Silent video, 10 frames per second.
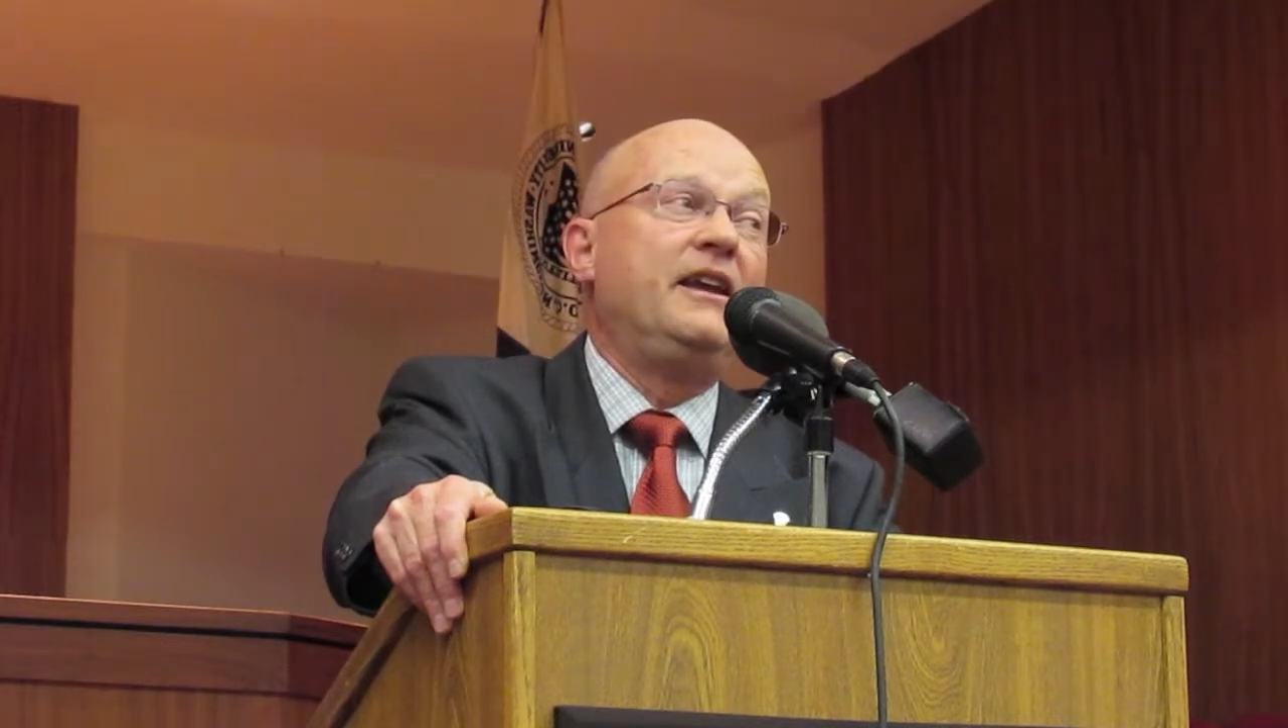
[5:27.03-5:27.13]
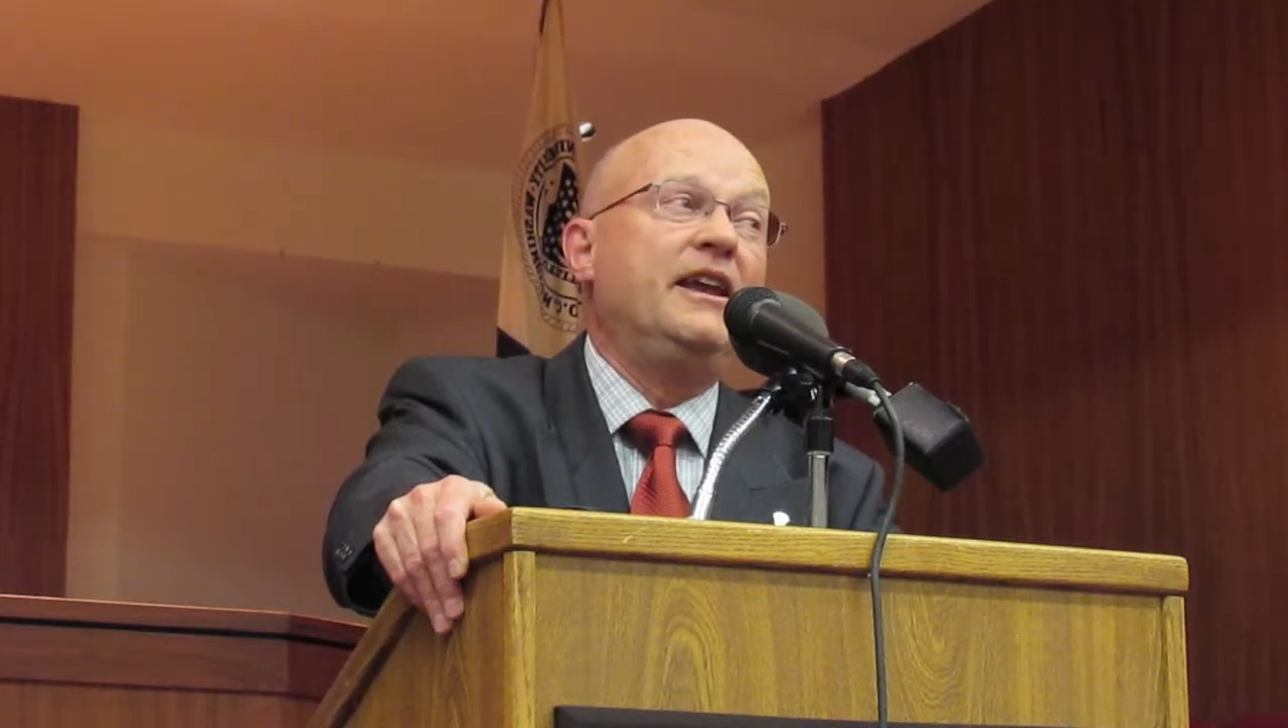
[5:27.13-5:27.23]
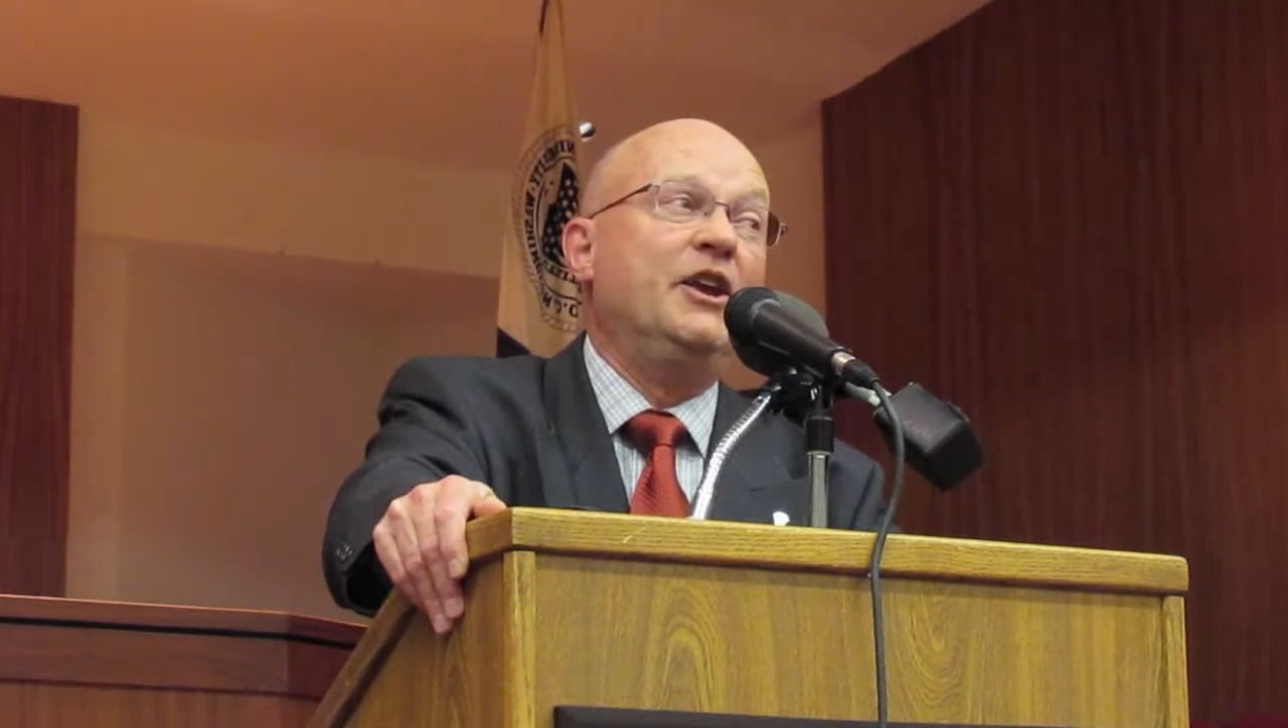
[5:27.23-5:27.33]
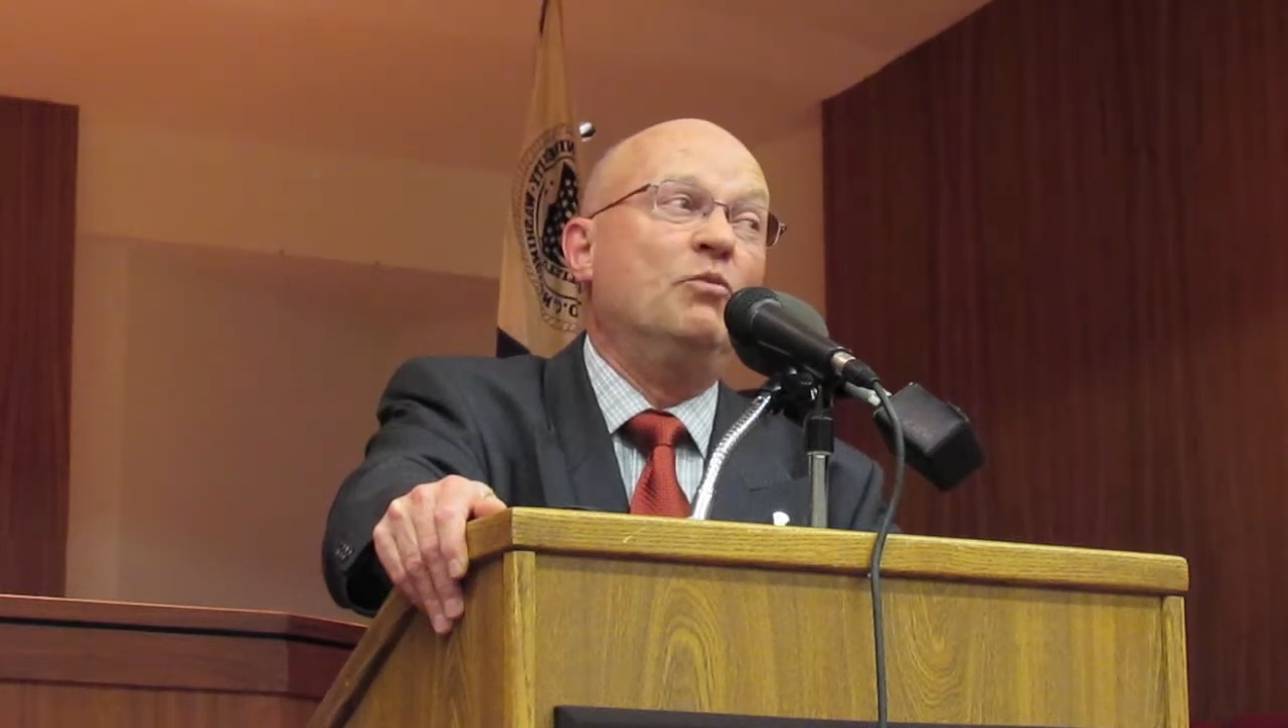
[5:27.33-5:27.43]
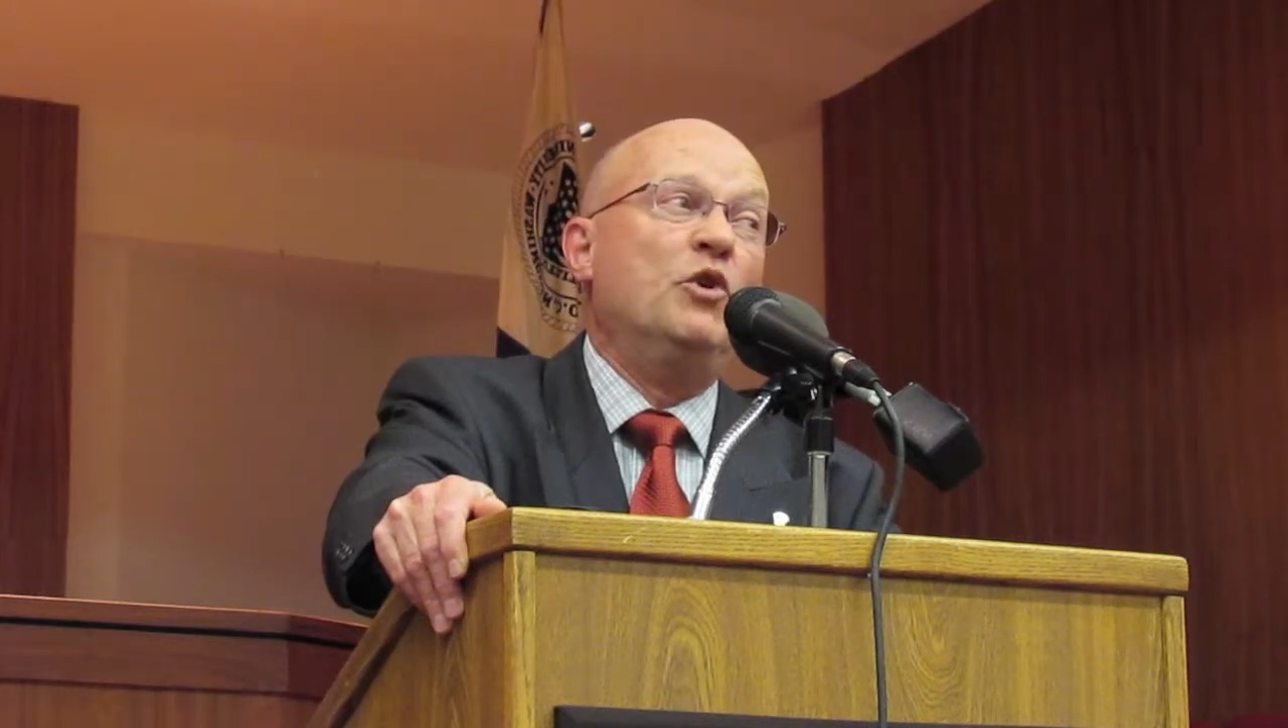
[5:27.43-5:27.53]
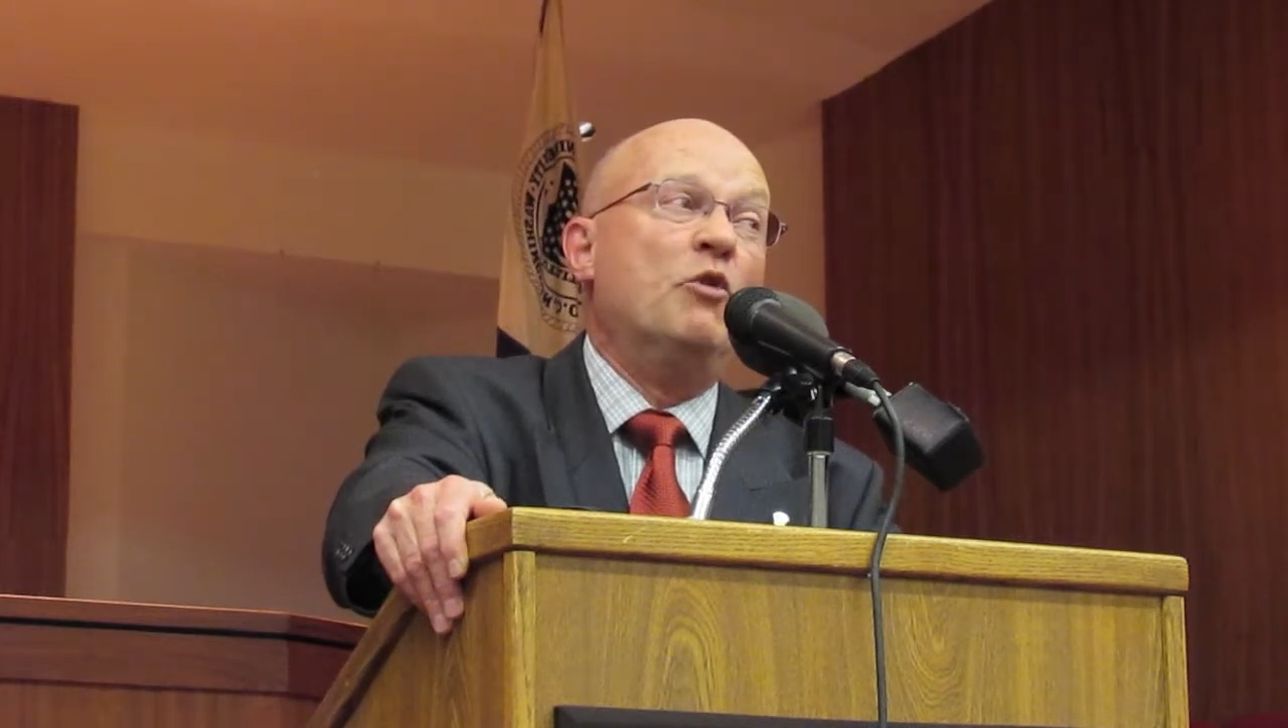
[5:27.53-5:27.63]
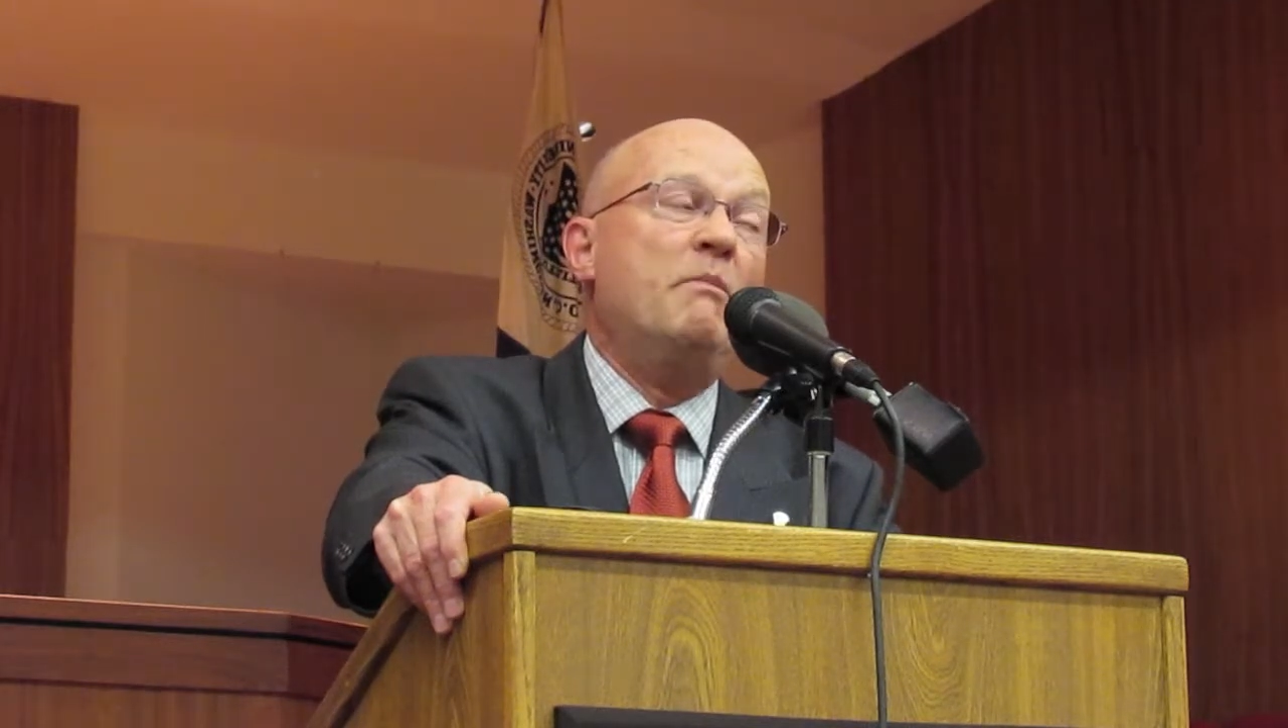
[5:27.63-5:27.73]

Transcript: it will